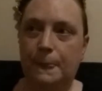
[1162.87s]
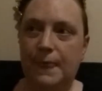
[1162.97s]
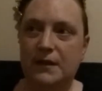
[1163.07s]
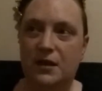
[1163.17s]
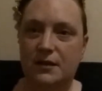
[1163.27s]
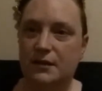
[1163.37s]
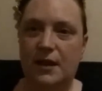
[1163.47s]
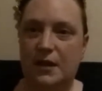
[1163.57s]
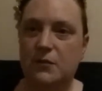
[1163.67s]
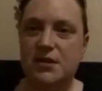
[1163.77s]
And not,
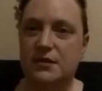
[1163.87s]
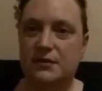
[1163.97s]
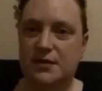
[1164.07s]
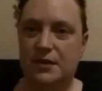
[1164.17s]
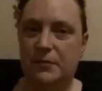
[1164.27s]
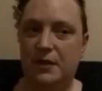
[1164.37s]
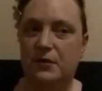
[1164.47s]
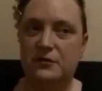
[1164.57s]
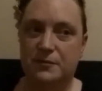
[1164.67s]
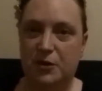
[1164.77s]
it wasn't something where
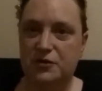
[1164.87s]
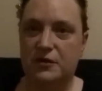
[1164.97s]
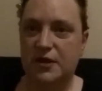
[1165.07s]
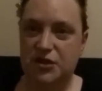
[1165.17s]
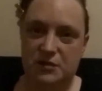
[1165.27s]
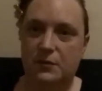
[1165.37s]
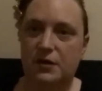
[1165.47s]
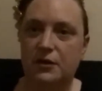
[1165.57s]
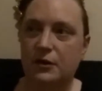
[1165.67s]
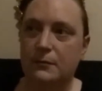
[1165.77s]
it was personal, he just wanted
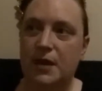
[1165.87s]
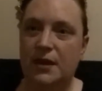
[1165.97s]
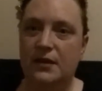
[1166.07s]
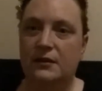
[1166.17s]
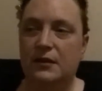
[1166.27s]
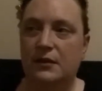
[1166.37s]
to hurt me.